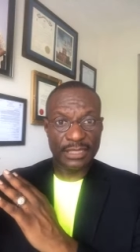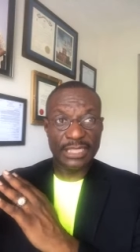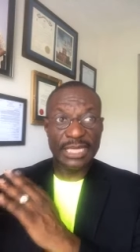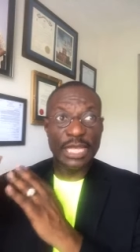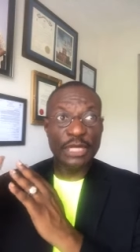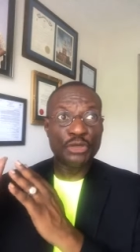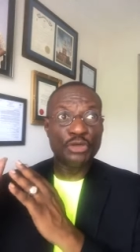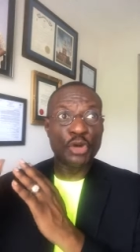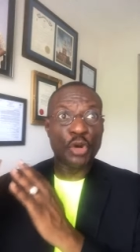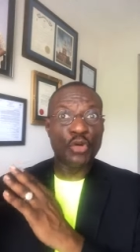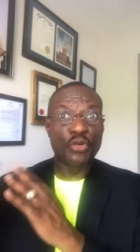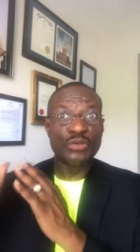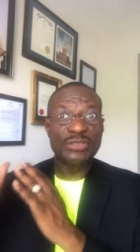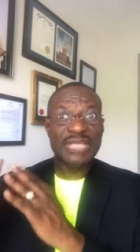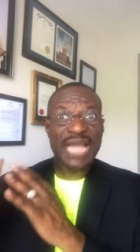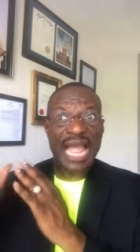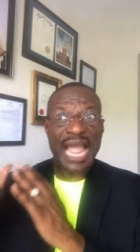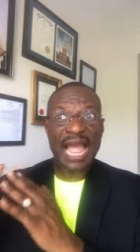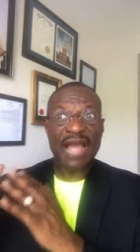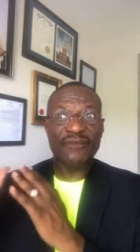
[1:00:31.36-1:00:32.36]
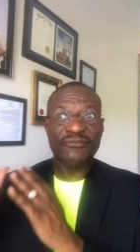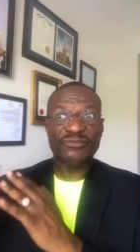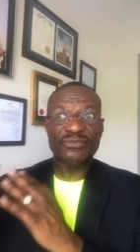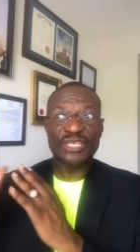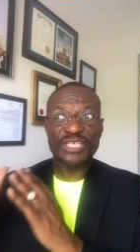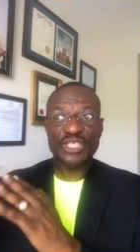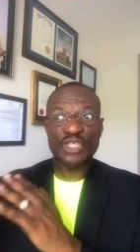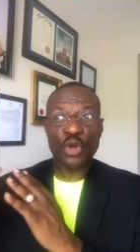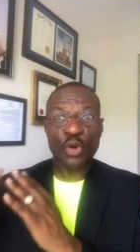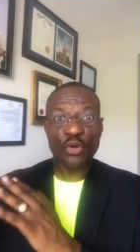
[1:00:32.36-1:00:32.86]
They don't
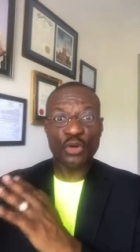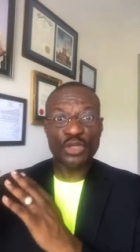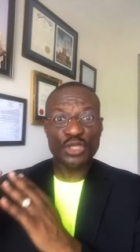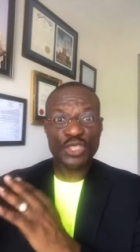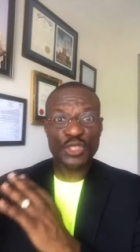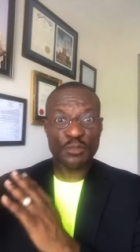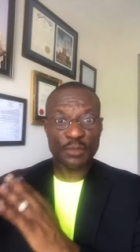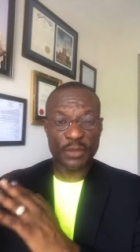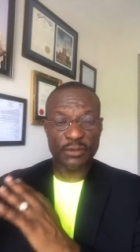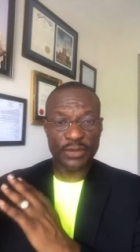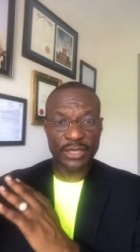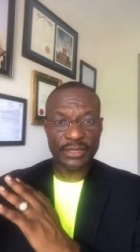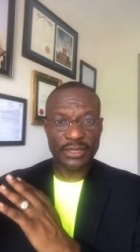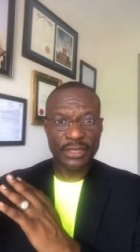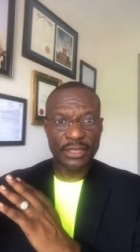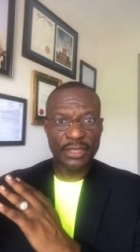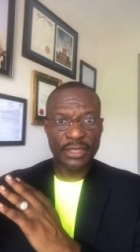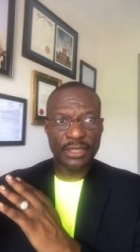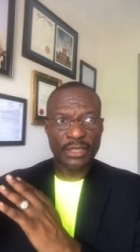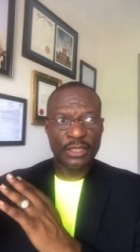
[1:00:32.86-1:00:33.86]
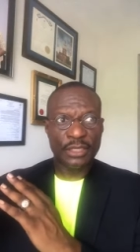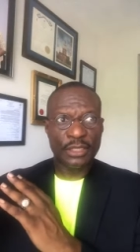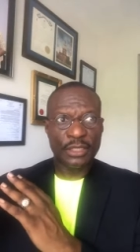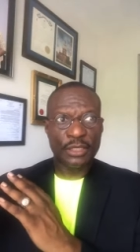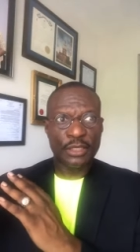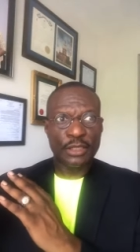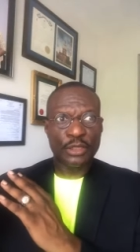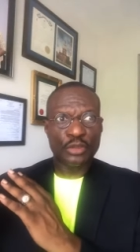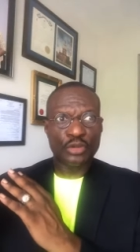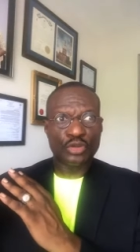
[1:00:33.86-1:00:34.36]
have this Holy Spirit
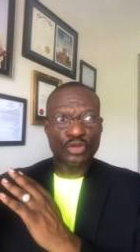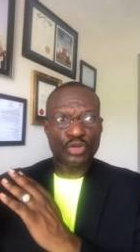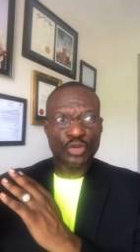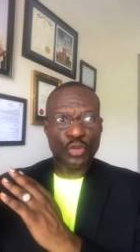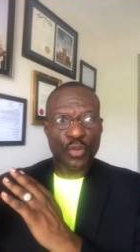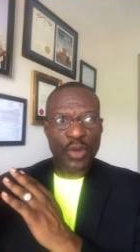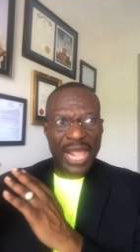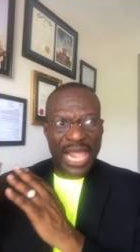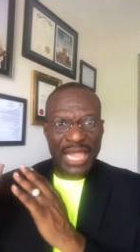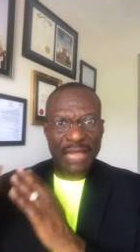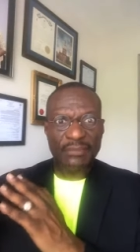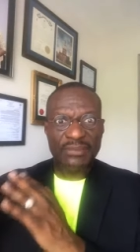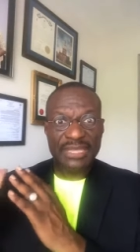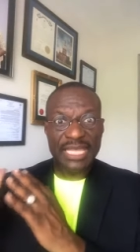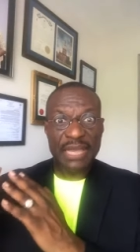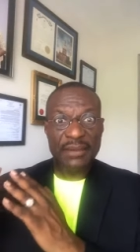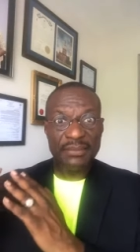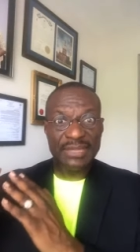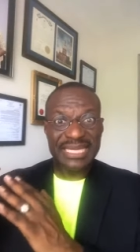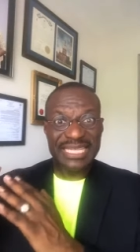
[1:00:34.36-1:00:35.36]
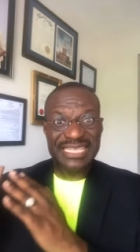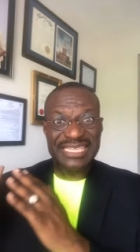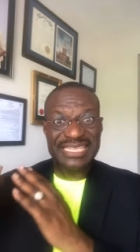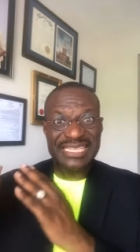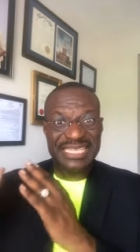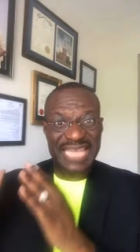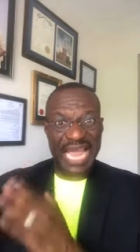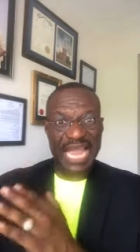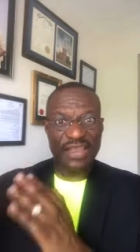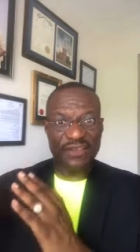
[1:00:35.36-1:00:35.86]
to help them
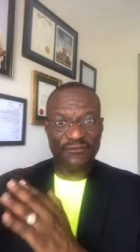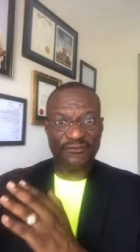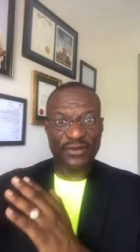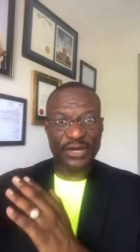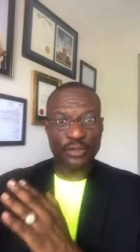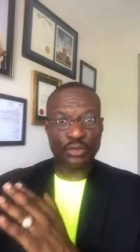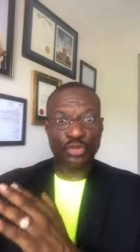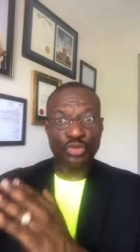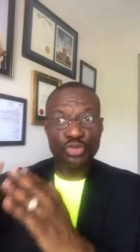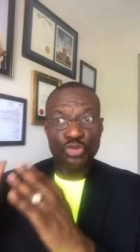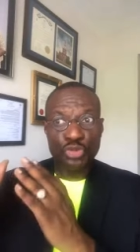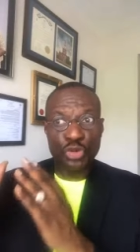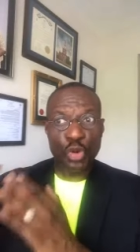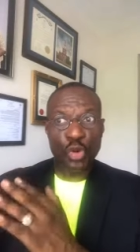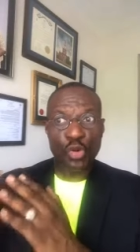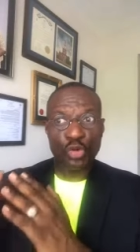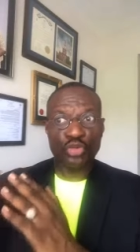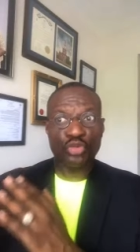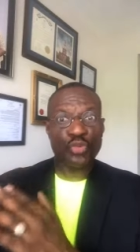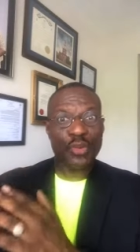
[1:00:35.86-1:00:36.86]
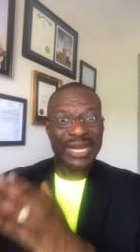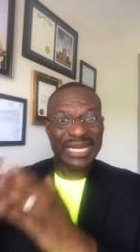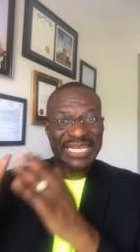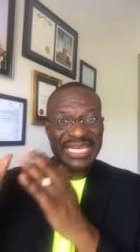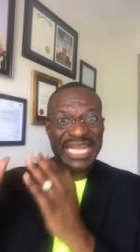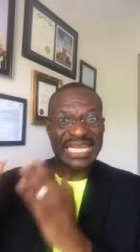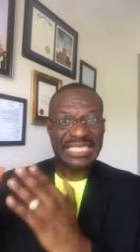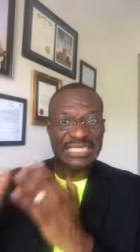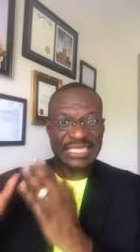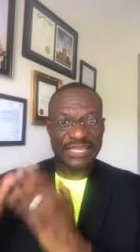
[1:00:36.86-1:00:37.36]
decipher, to know, to
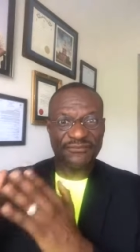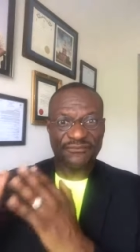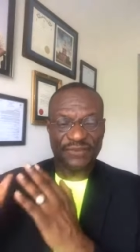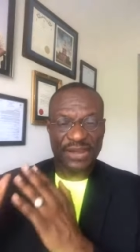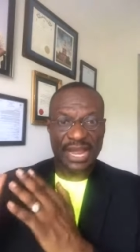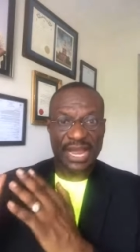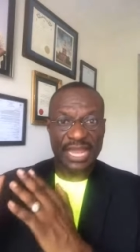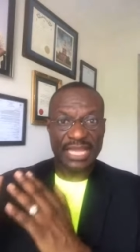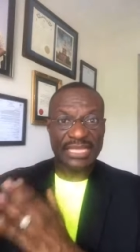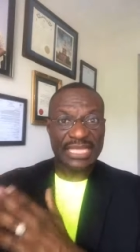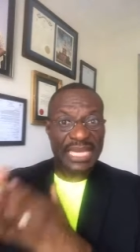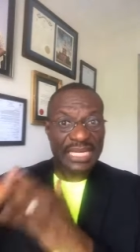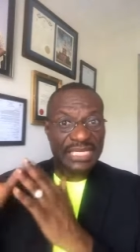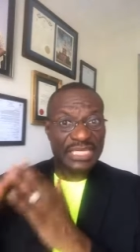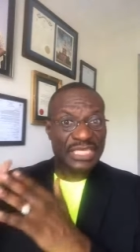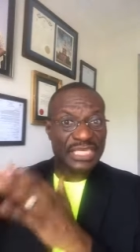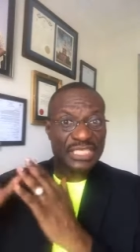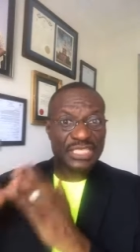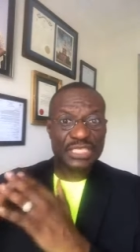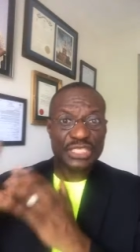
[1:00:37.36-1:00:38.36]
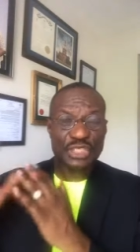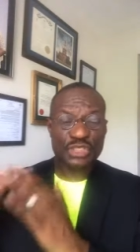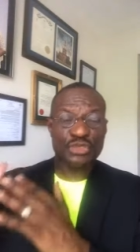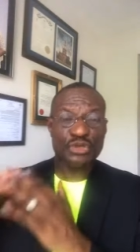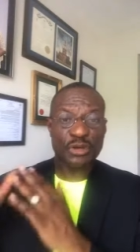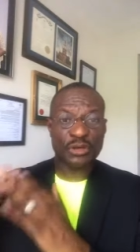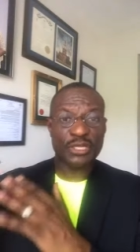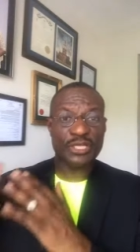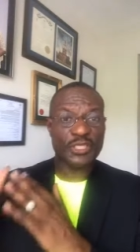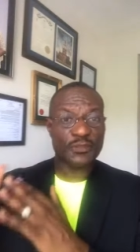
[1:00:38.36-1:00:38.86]
identify that this is
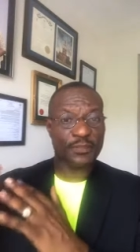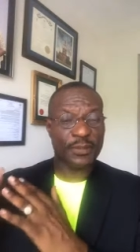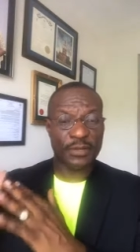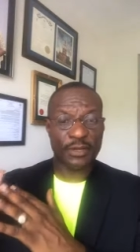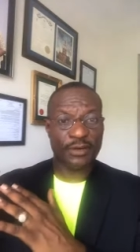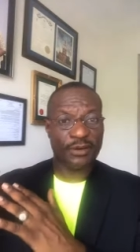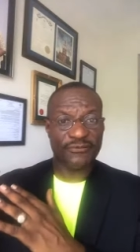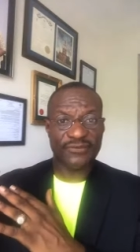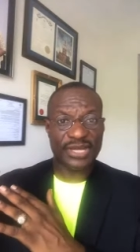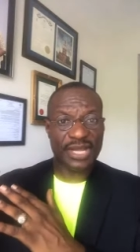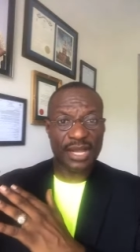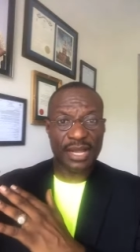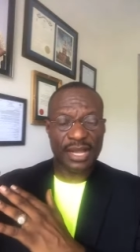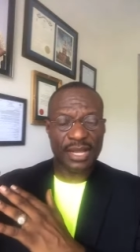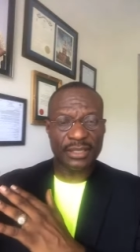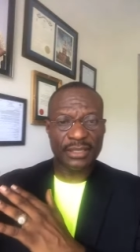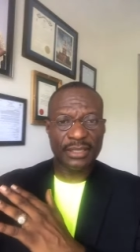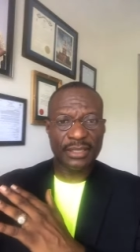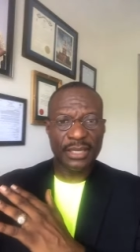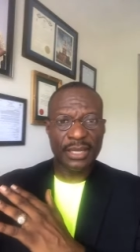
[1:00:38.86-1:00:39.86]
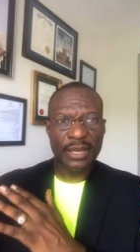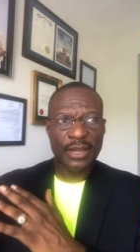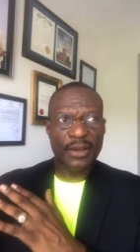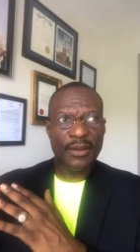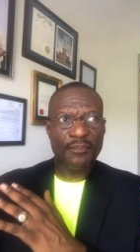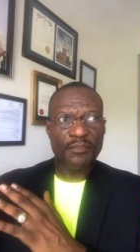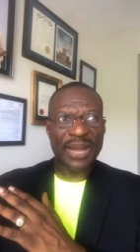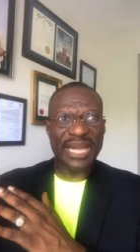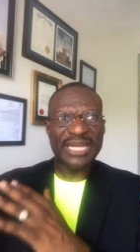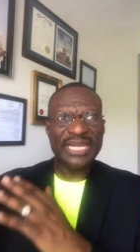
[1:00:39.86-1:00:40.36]
not the Spirit of God.
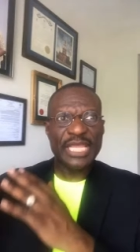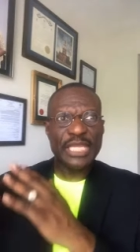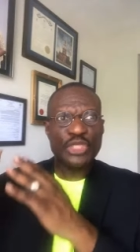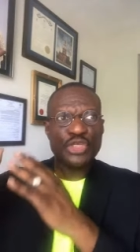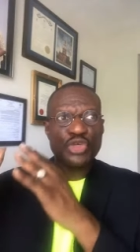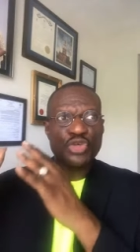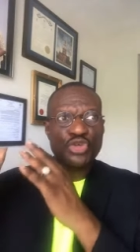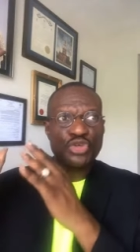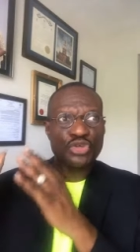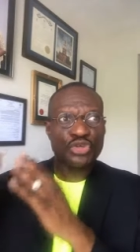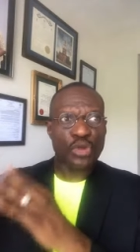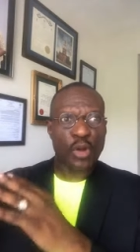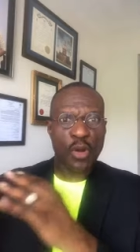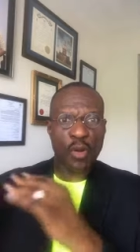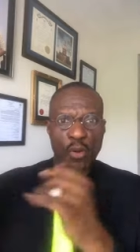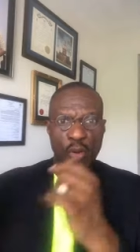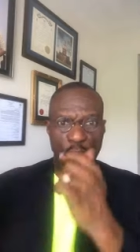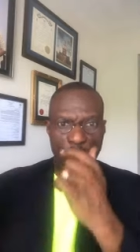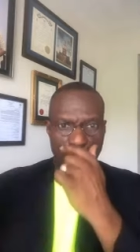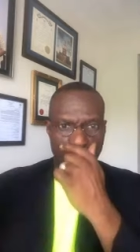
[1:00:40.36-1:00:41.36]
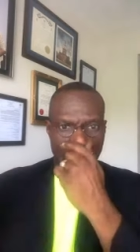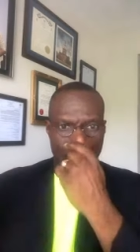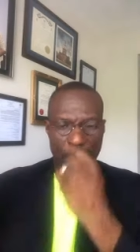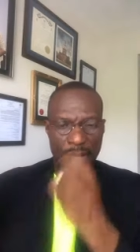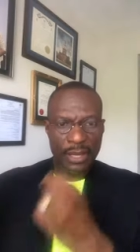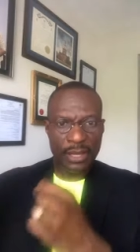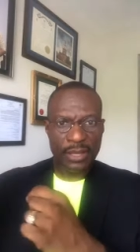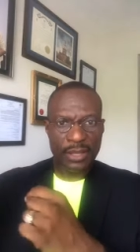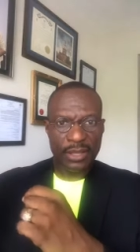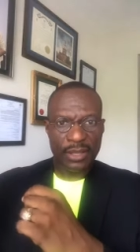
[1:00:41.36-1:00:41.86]
But they saw
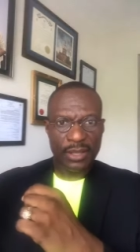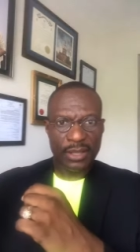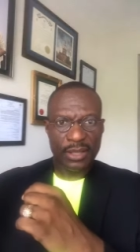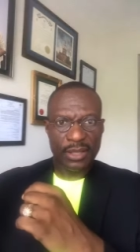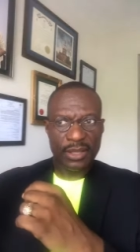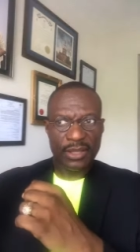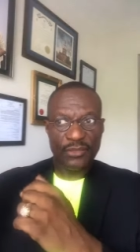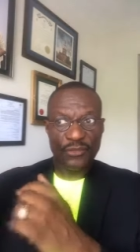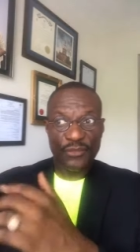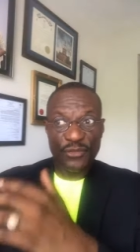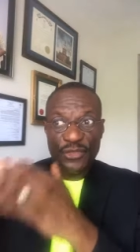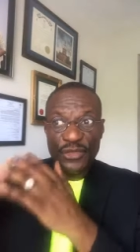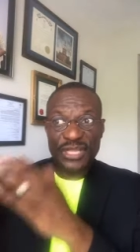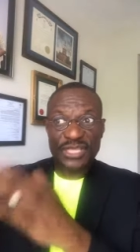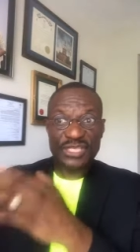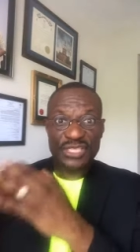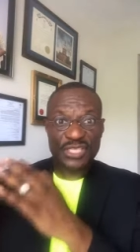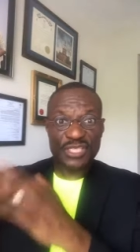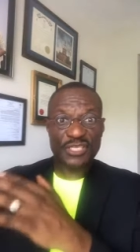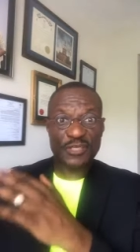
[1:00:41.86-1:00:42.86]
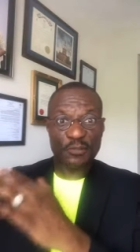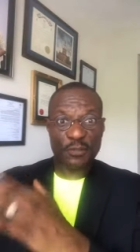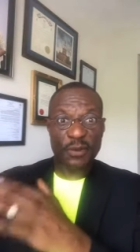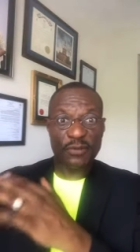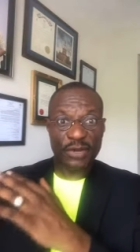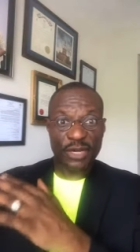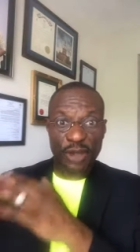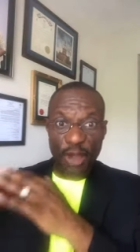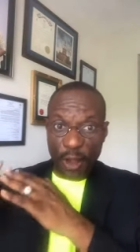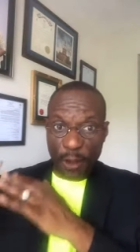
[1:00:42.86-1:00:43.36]
this
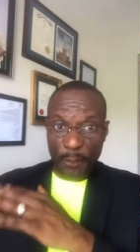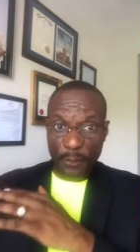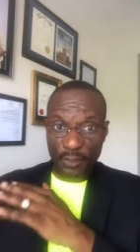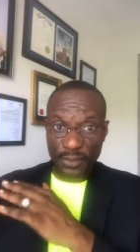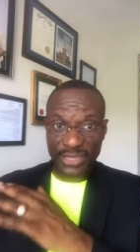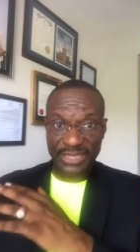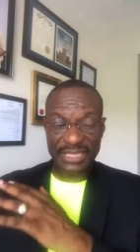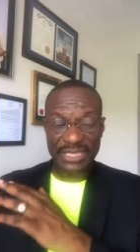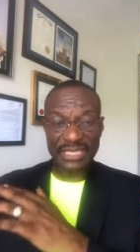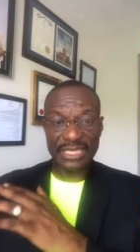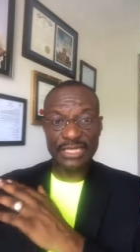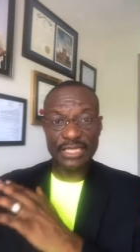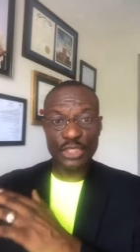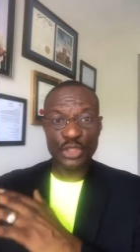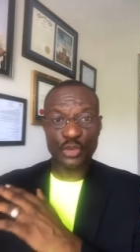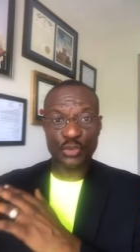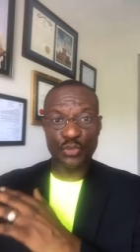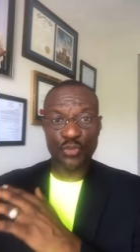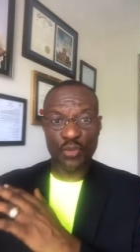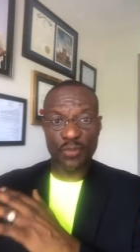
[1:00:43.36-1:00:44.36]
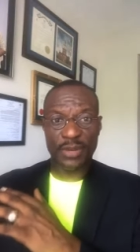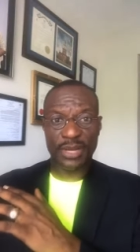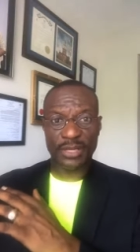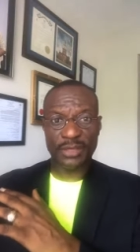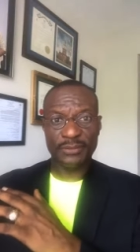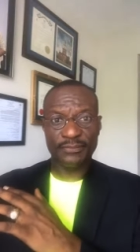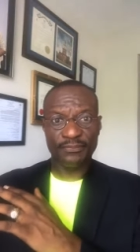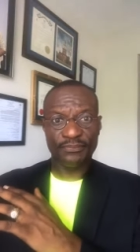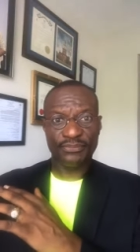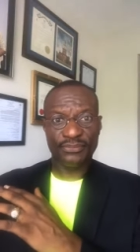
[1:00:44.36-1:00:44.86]
Spirit operating in this
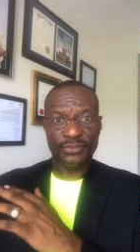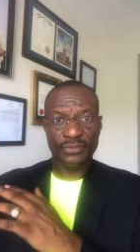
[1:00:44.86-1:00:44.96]
woman